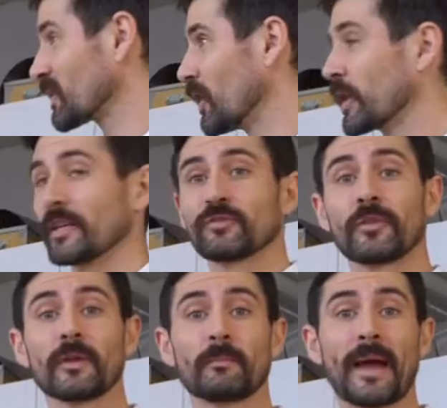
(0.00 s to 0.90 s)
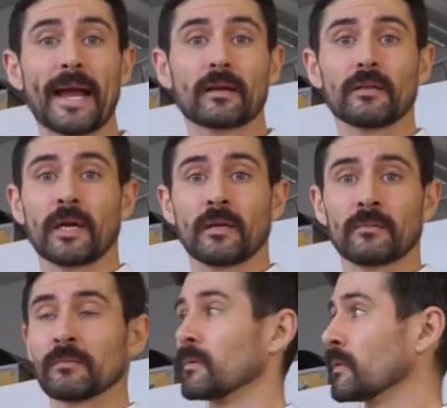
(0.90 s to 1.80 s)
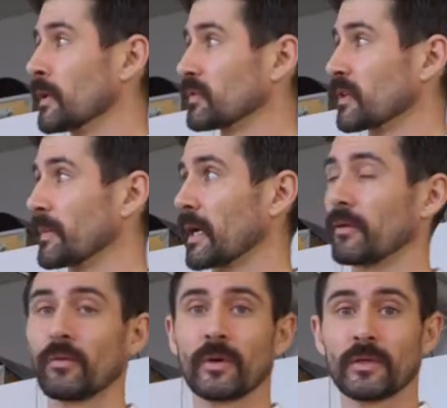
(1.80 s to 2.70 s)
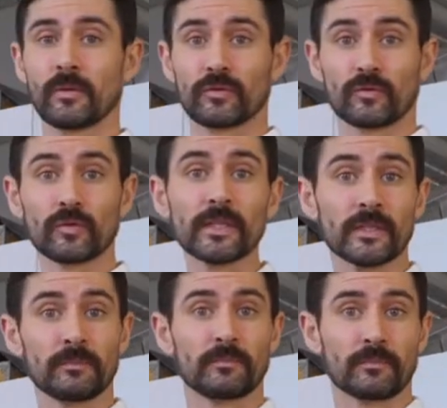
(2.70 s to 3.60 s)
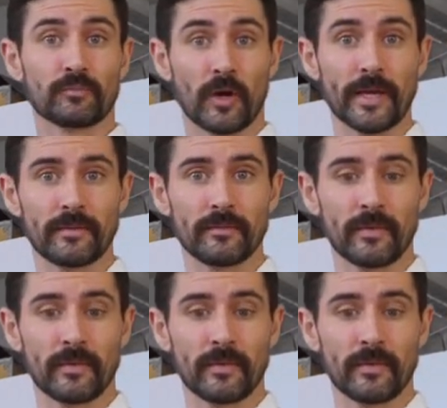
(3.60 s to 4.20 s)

Okay, so the backlight that was coming out of the window was really bright.